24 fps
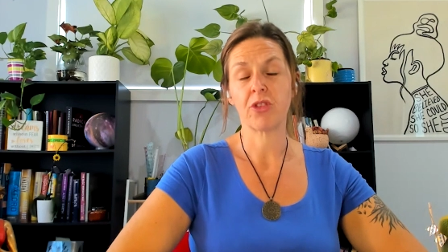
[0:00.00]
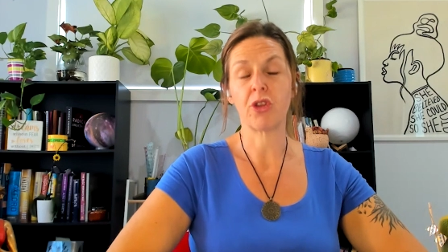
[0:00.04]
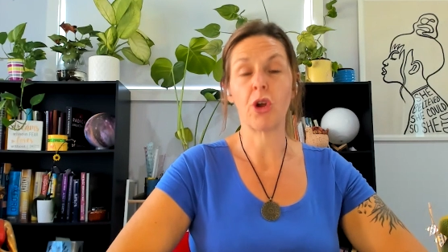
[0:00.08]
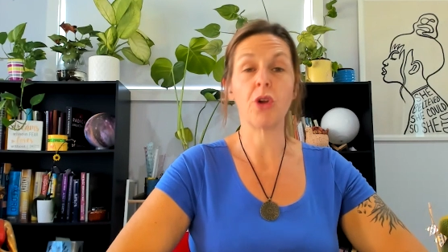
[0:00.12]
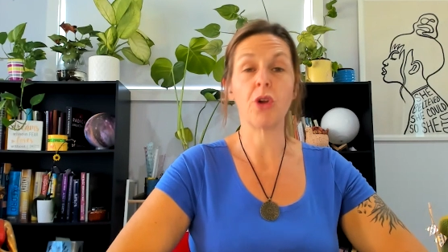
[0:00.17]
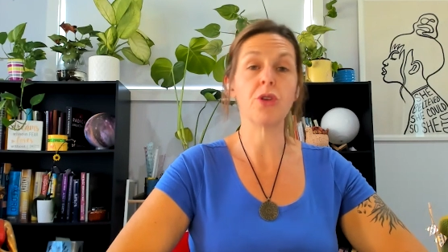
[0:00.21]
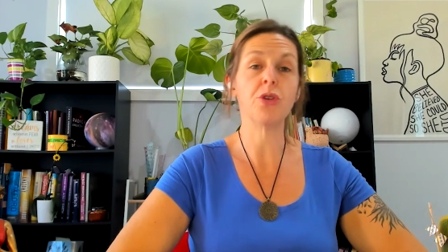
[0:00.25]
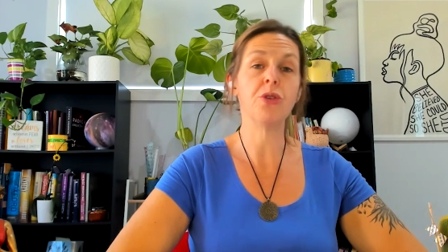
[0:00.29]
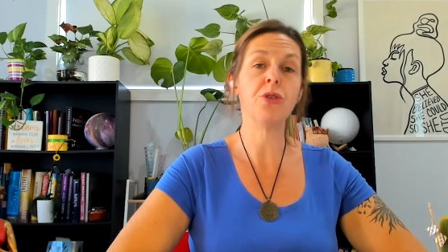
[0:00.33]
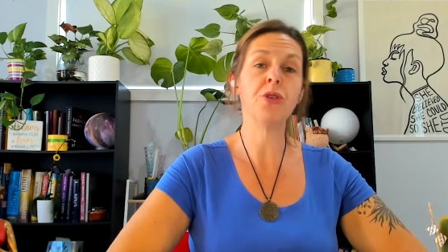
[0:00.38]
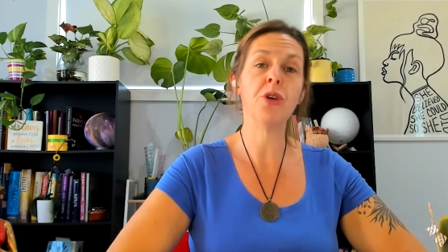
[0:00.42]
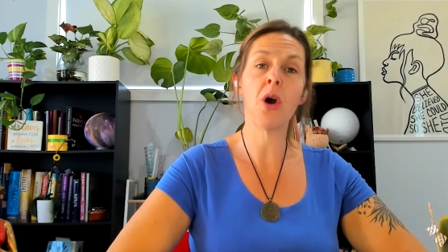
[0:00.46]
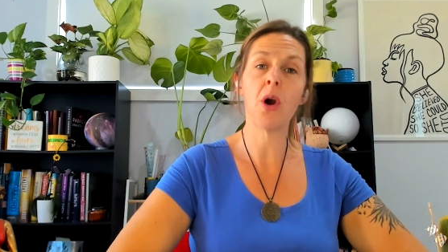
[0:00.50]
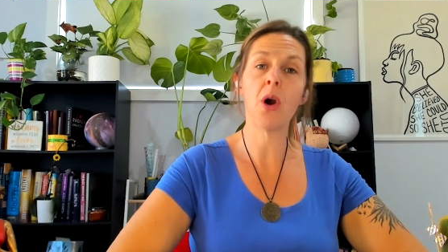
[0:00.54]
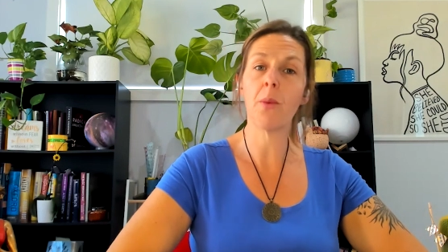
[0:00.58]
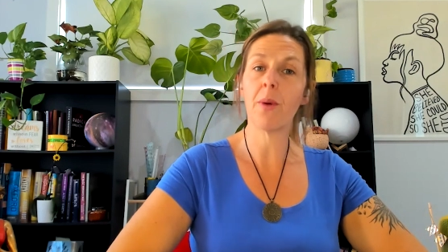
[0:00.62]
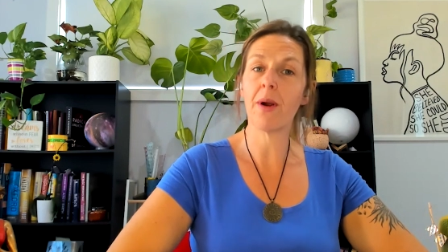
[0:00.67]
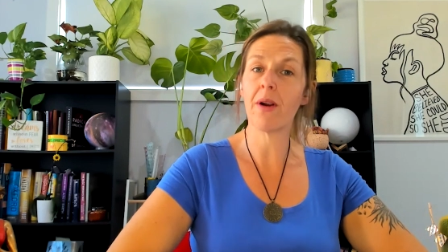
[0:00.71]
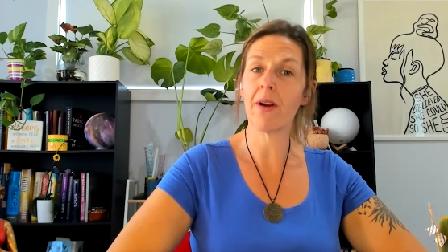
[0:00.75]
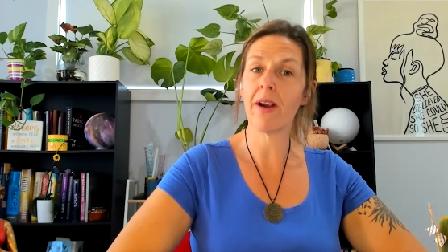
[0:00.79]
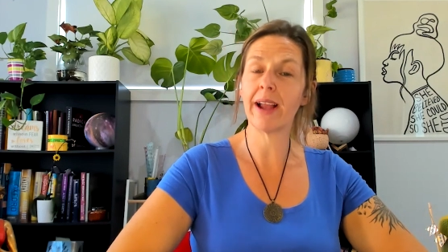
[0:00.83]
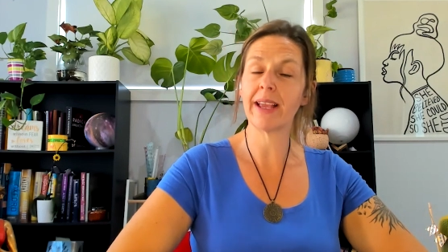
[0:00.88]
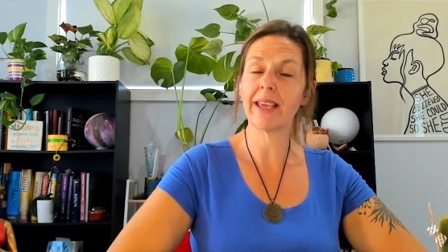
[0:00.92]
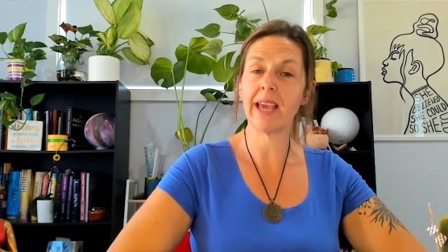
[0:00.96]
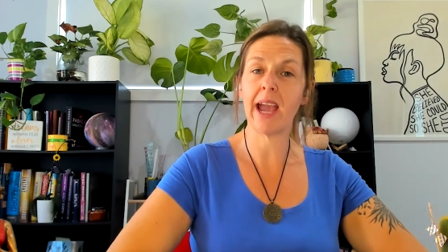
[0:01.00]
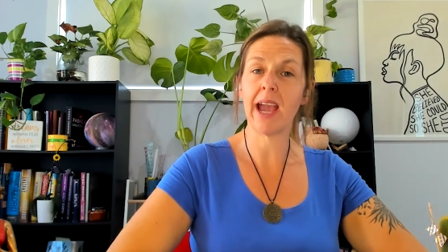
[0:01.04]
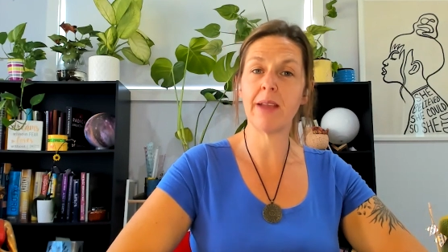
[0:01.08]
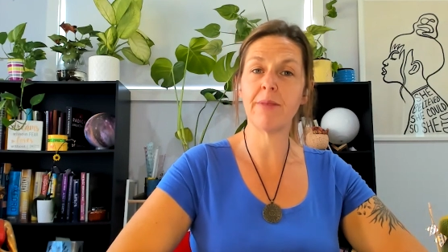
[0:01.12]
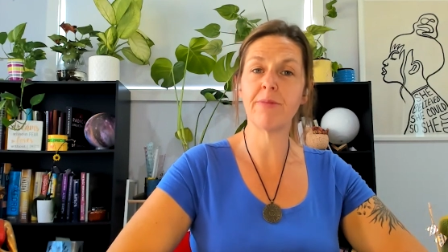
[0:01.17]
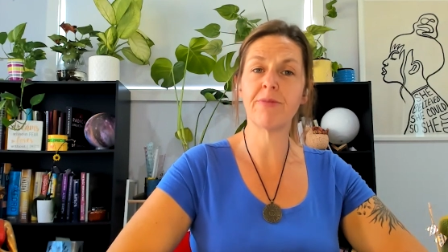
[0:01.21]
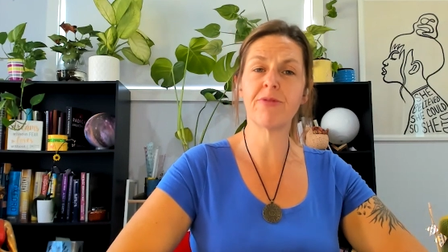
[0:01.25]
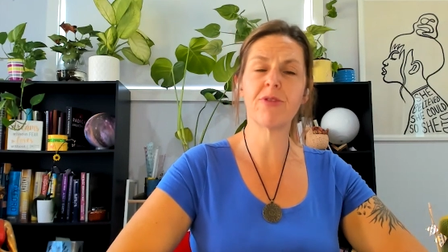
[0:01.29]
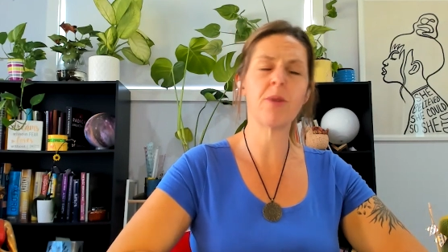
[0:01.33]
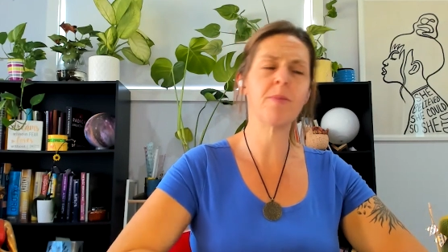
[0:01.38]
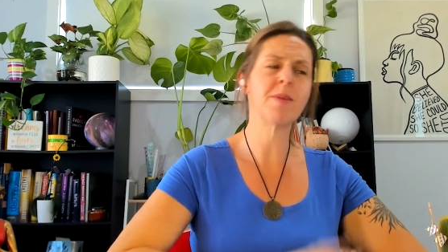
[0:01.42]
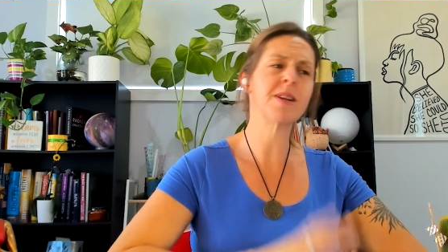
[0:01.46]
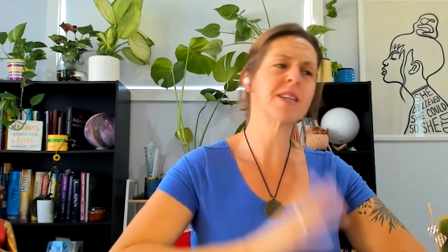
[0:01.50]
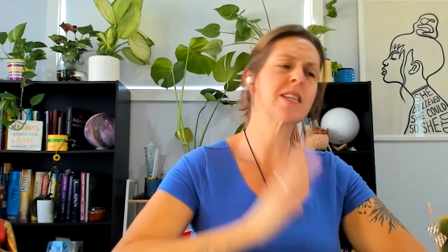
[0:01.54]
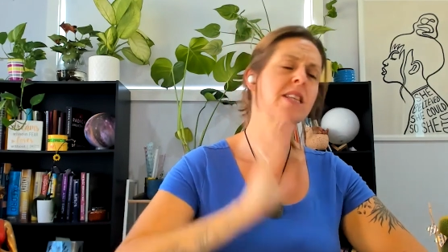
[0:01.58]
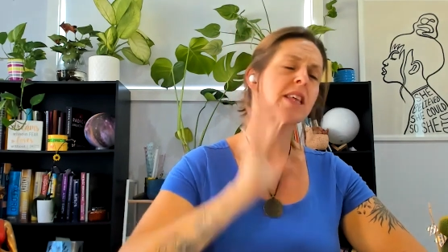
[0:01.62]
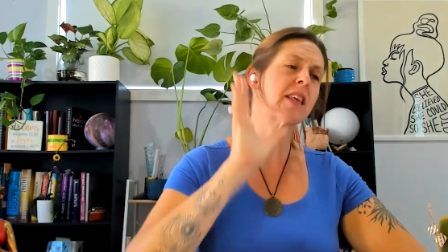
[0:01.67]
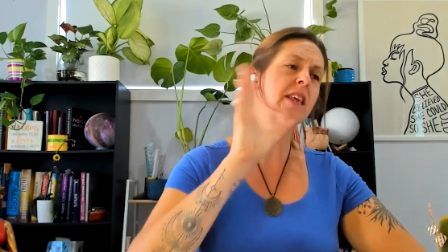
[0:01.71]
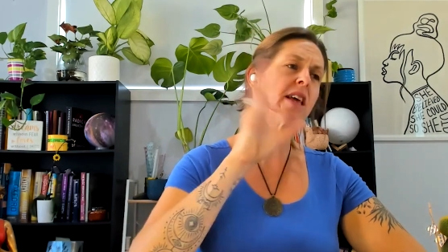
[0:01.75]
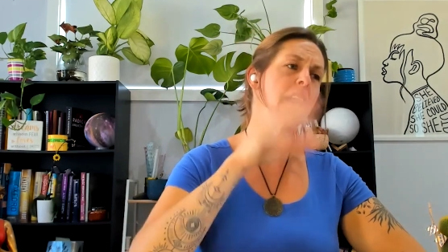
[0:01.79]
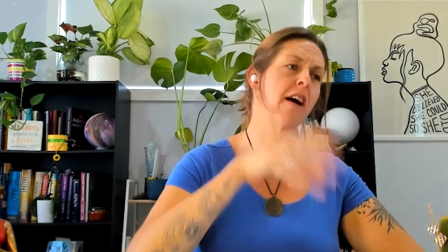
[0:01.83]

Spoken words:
Don't you know where I came from? It's the